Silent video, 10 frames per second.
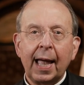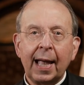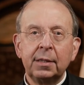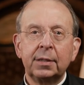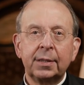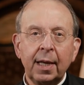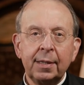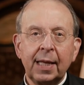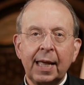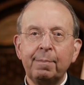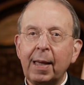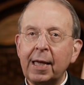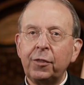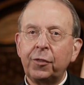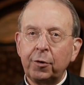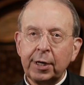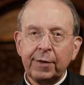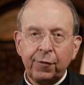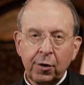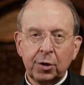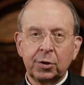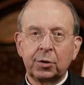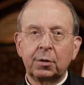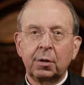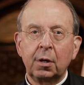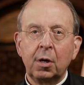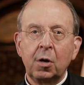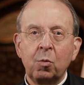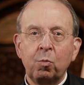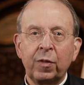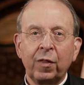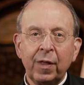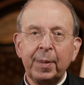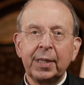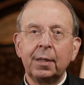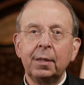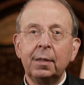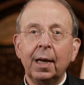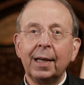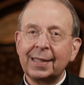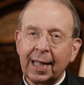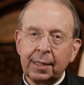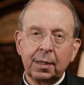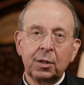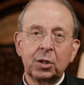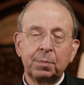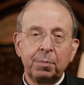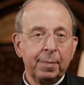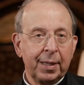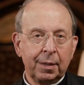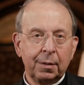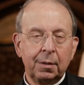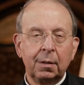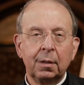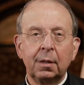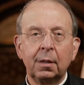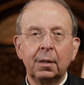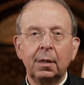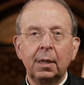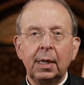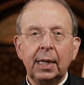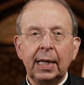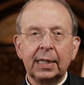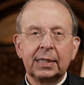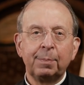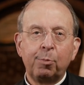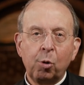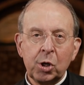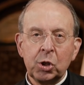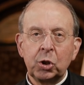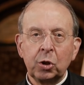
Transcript: and Sunday, May 31st, with limited attendance permitted. It's important to